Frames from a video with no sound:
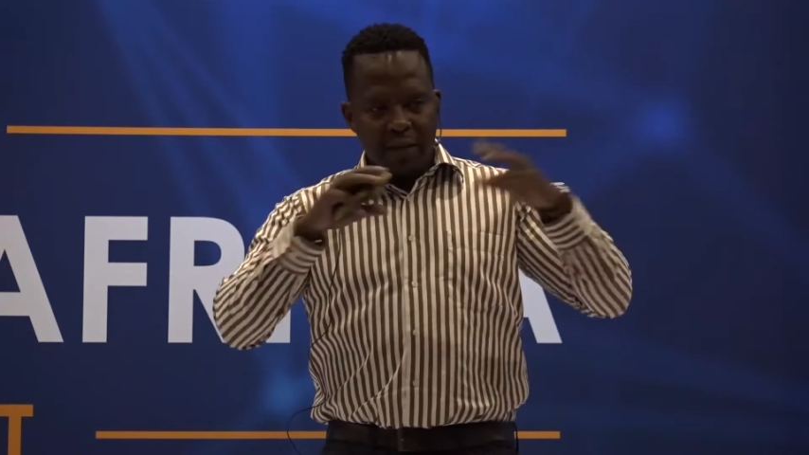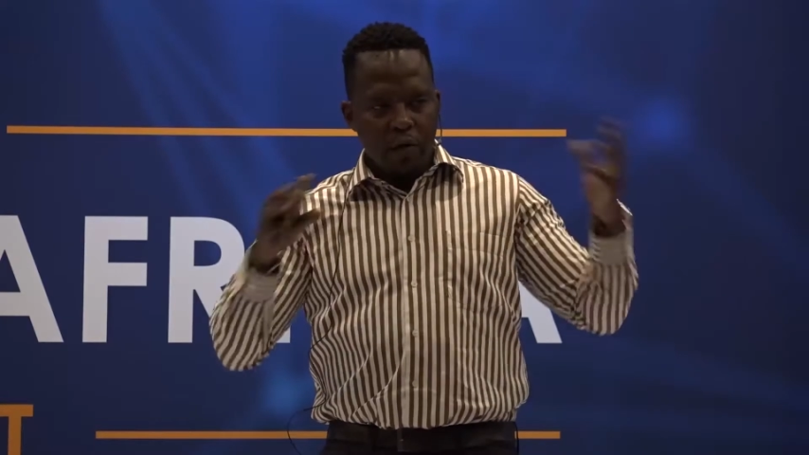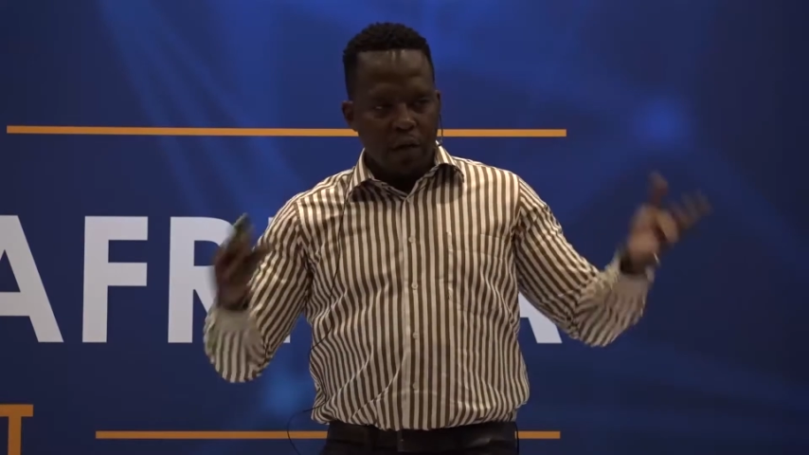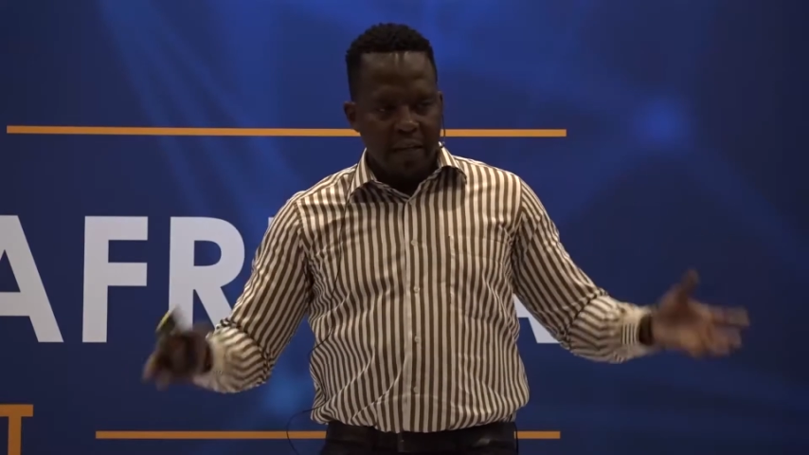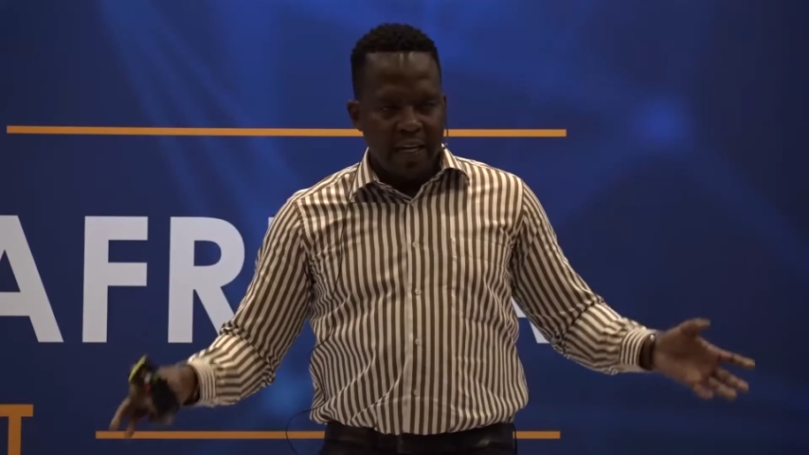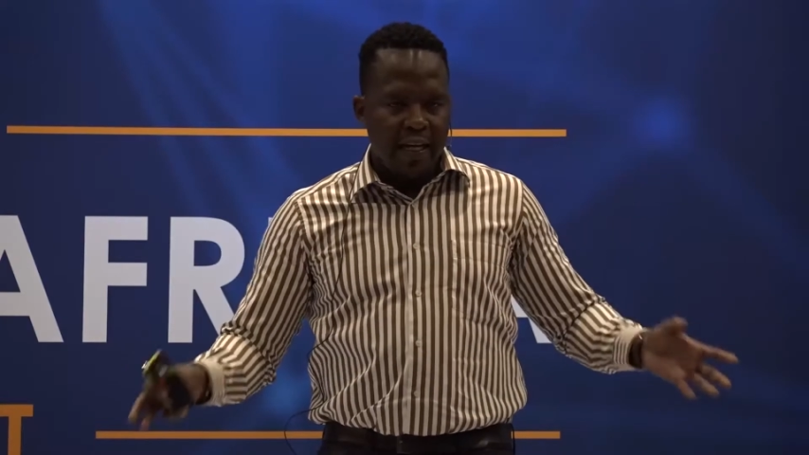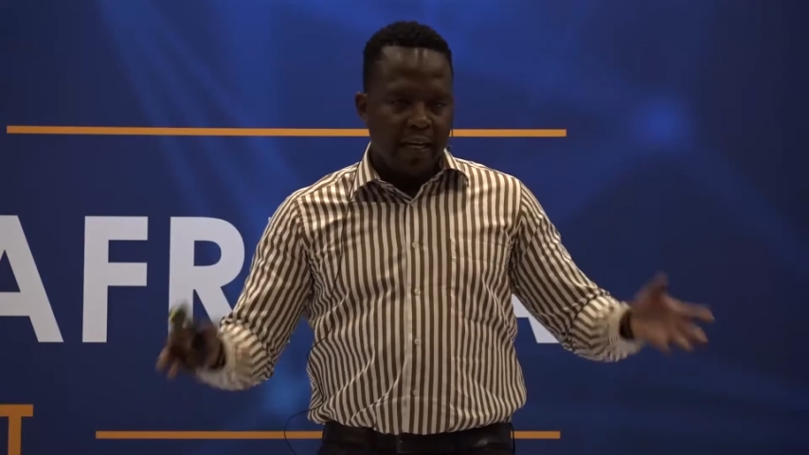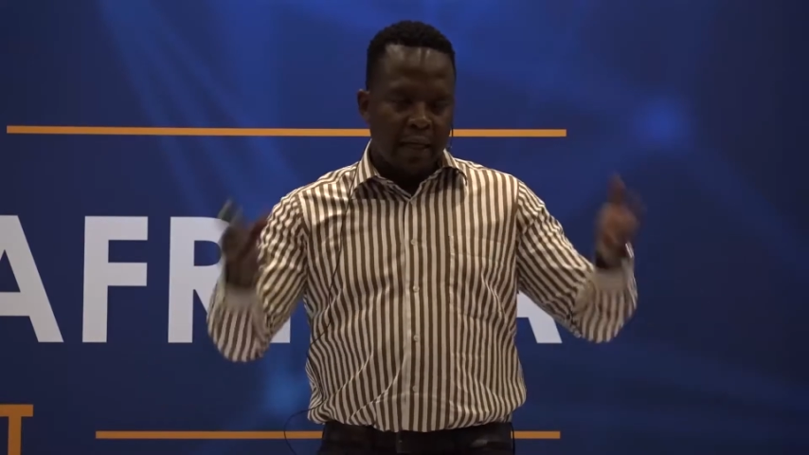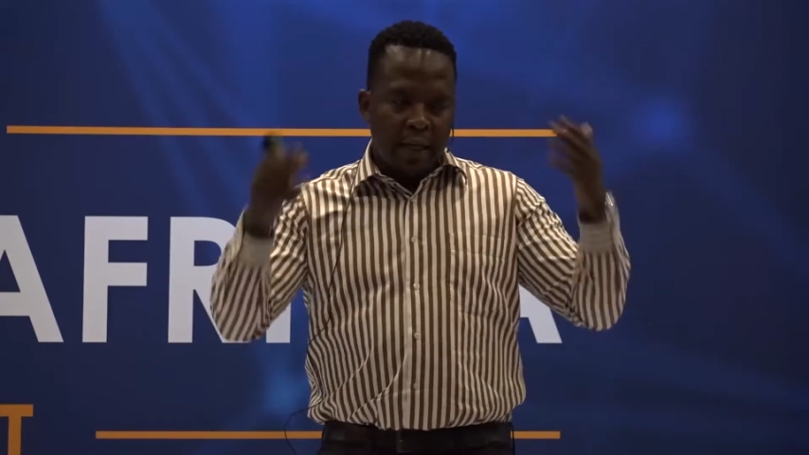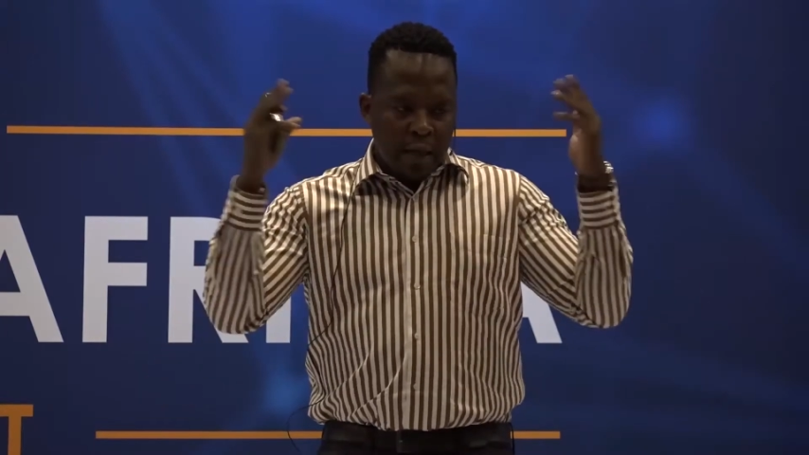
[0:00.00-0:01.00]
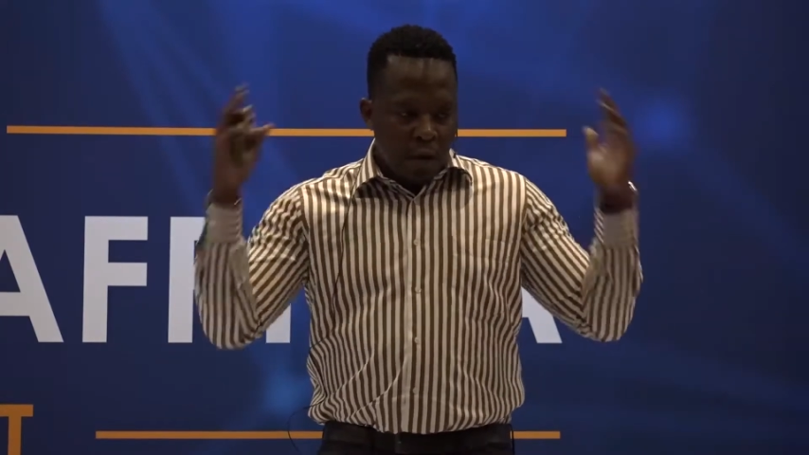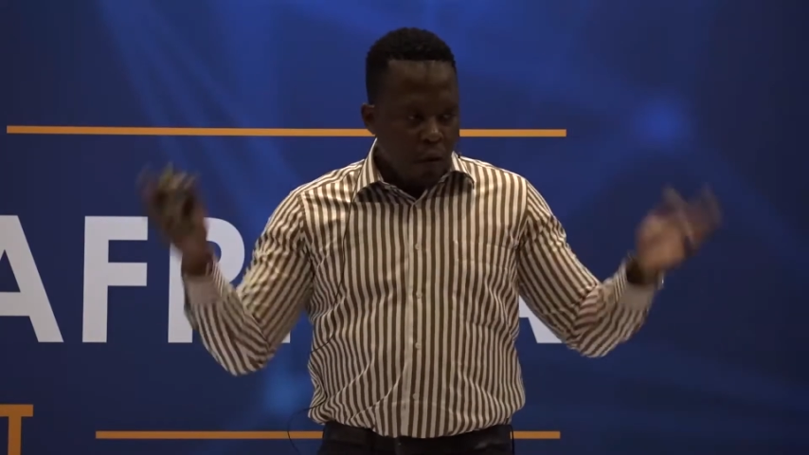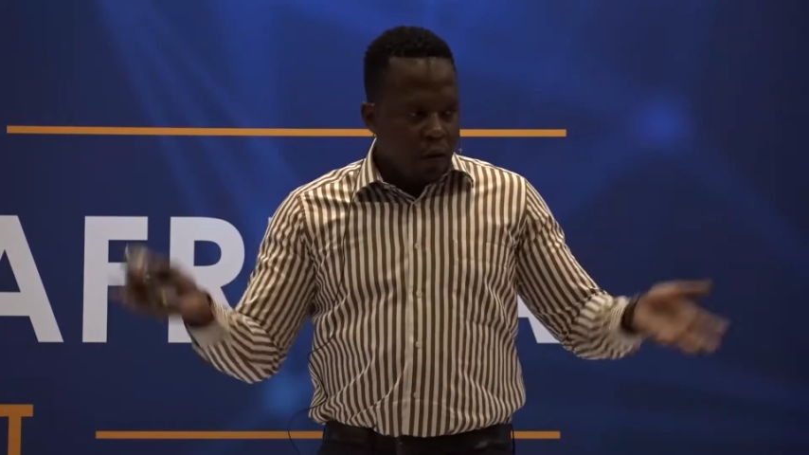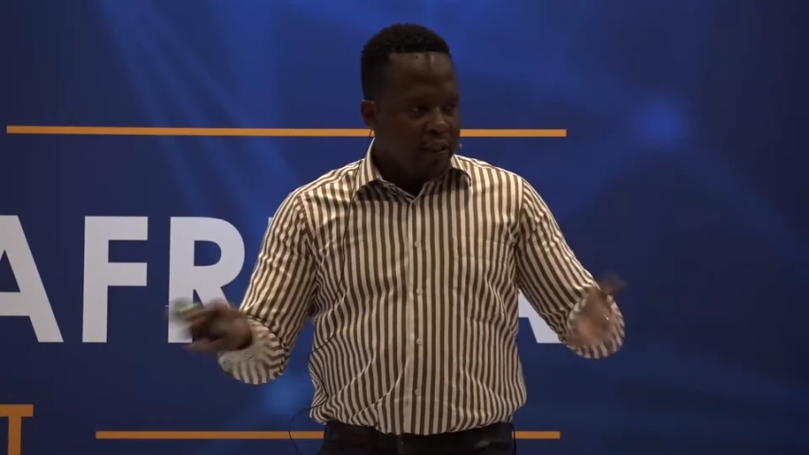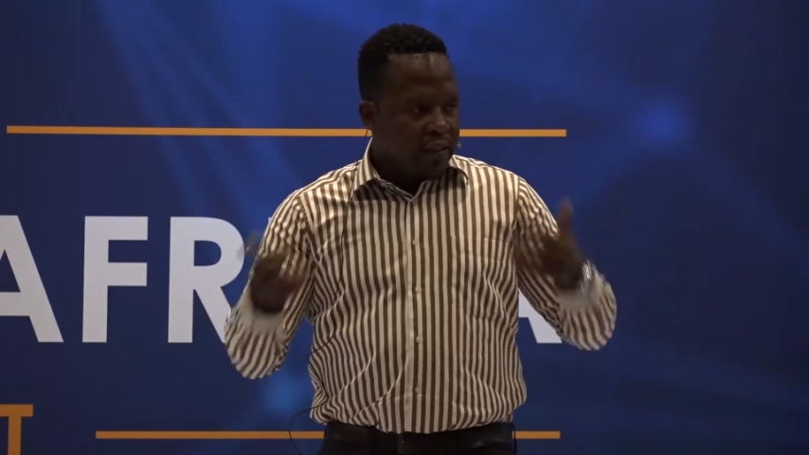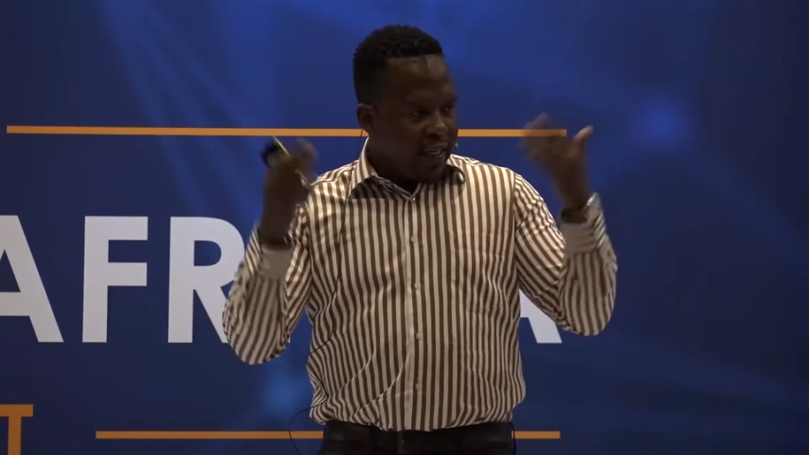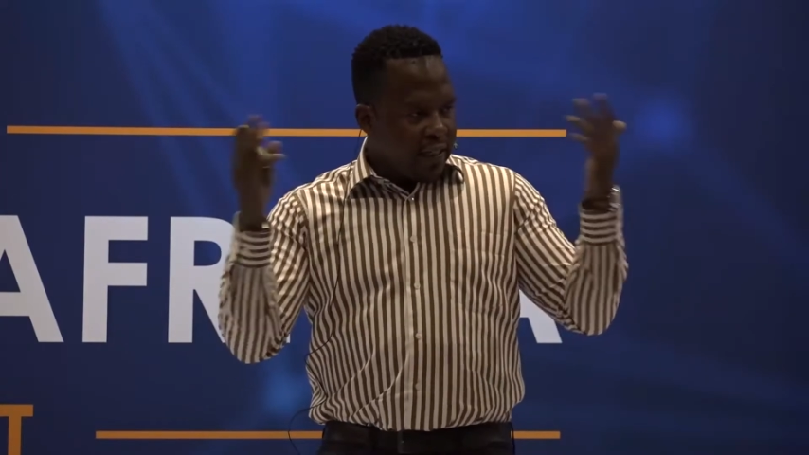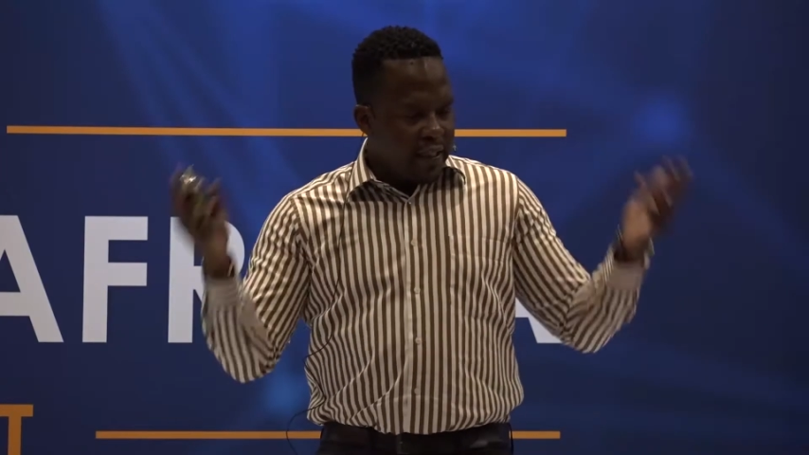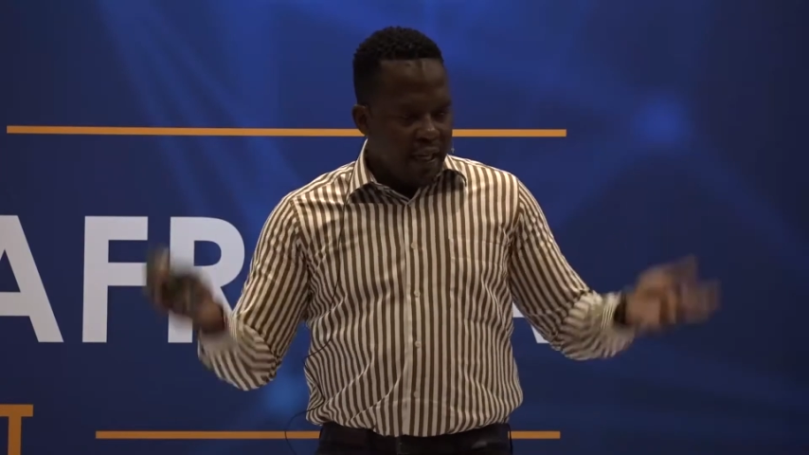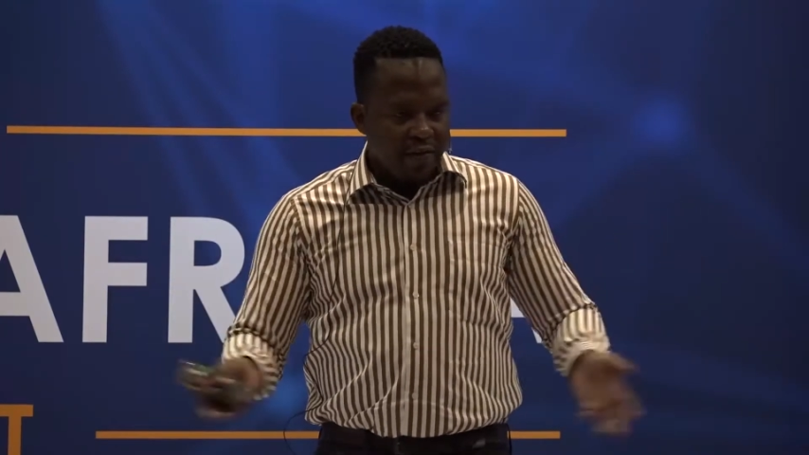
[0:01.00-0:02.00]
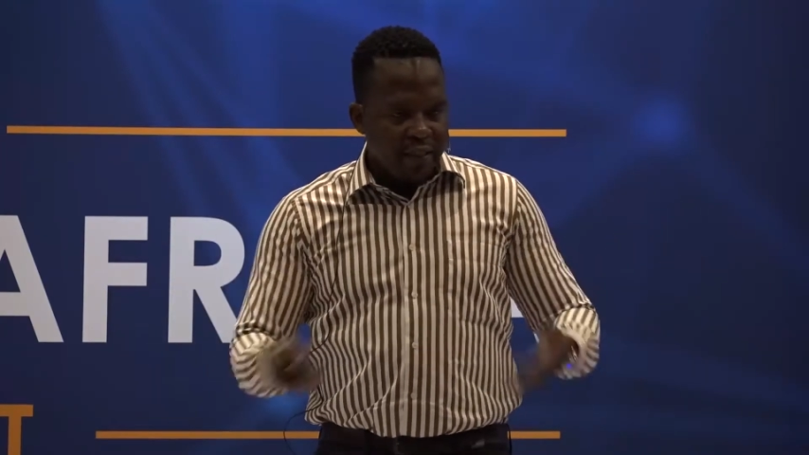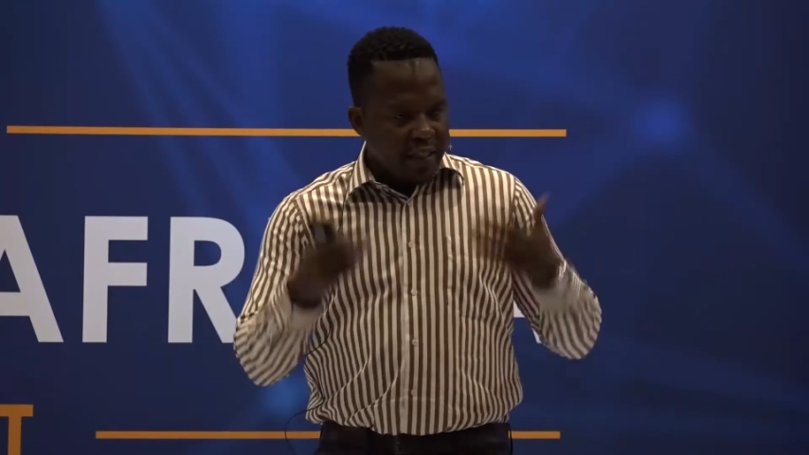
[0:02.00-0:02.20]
they don't want to be getting all this data every